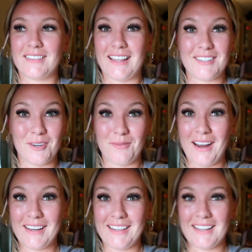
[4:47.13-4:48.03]
that's
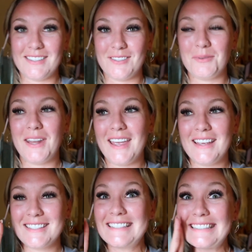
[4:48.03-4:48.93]
nerve-wracking. That's in 2
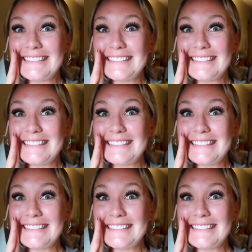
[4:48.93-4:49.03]
days.